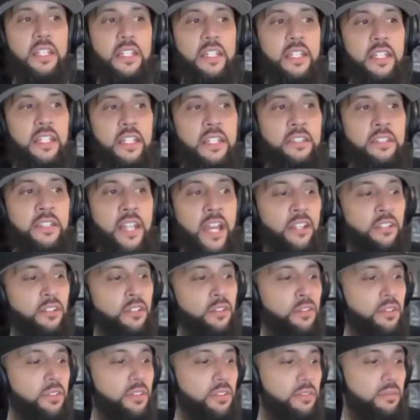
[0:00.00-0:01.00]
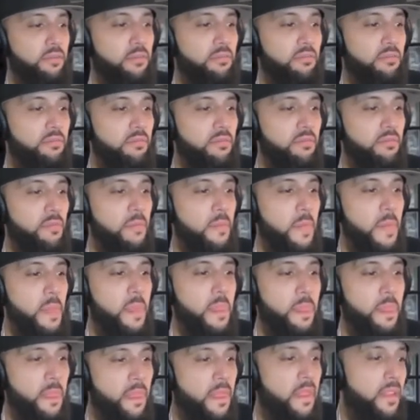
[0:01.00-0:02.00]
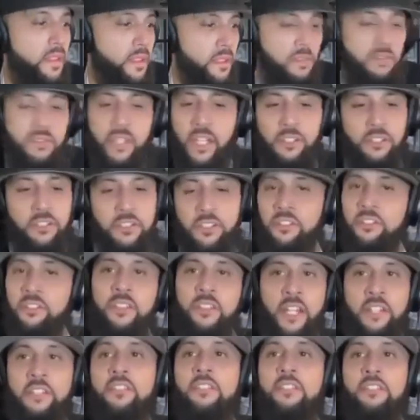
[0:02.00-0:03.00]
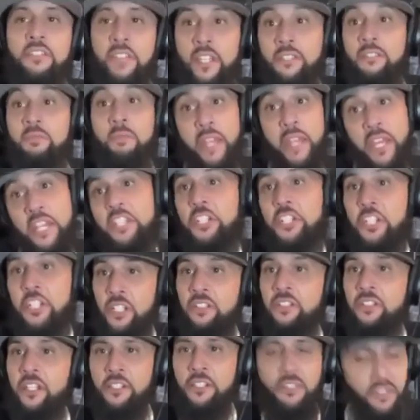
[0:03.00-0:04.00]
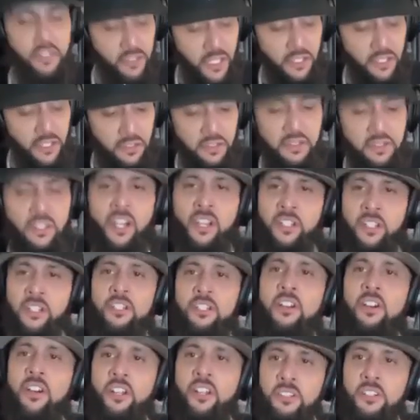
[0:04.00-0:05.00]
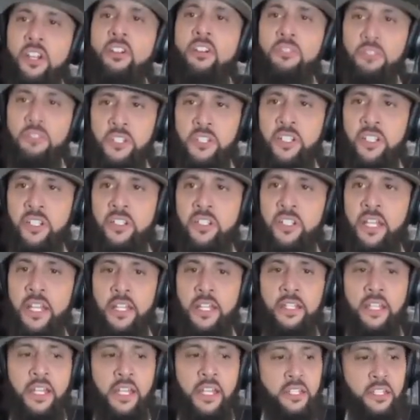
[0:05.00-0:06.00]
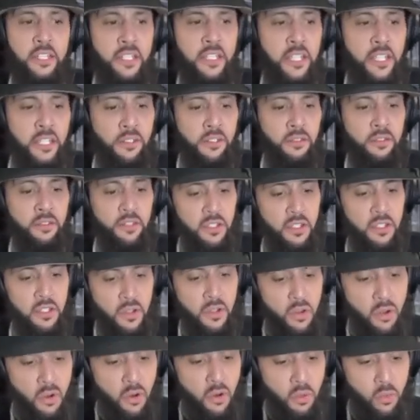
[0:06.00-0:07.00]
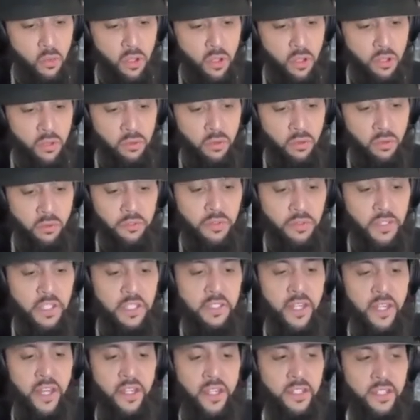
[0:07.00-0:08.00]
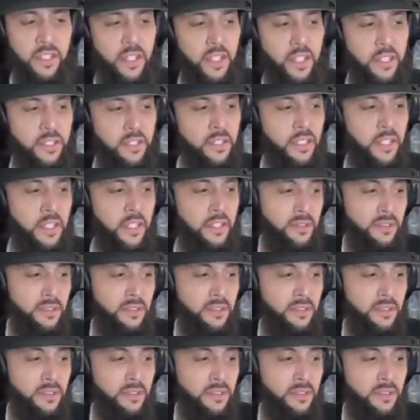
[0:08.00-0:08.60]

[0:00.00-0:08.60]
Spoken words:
that's that's man shit. That's adult shit, and kids will feed that, and